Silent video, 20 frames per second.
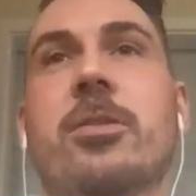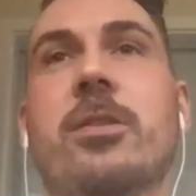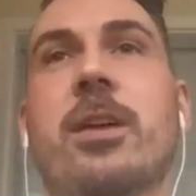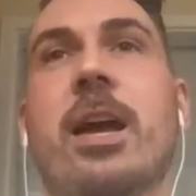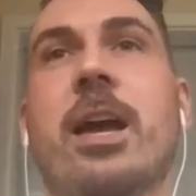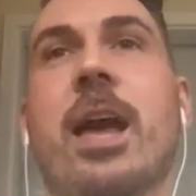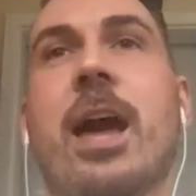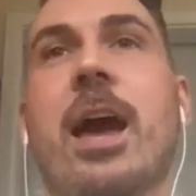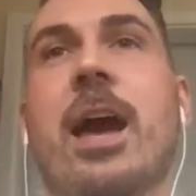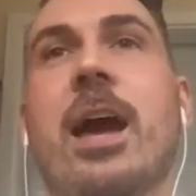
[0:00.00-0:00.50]
I
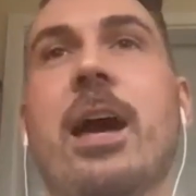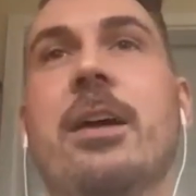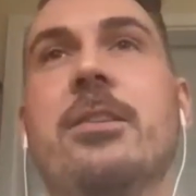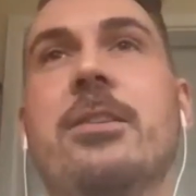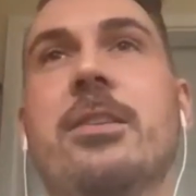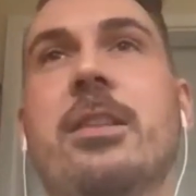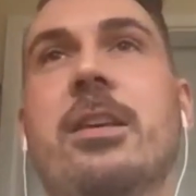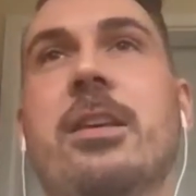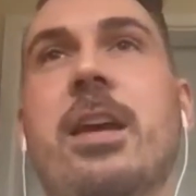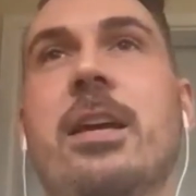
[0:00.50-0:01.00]
had
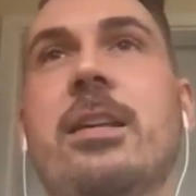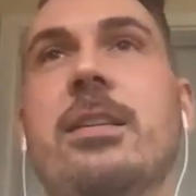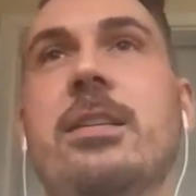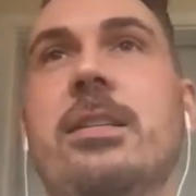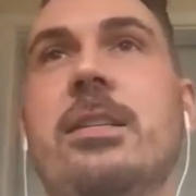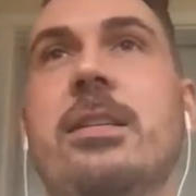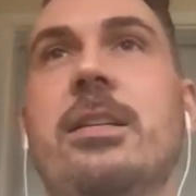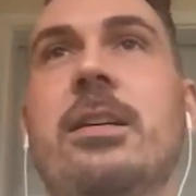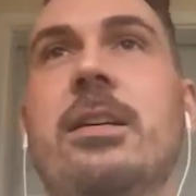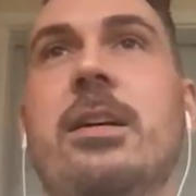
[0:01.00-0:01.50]
to the
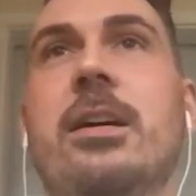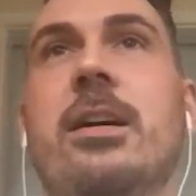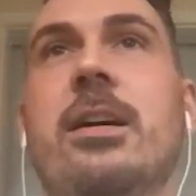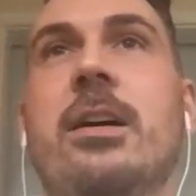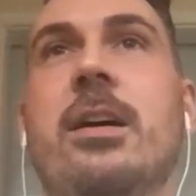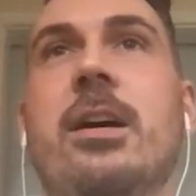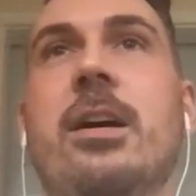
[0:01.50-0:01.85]
idea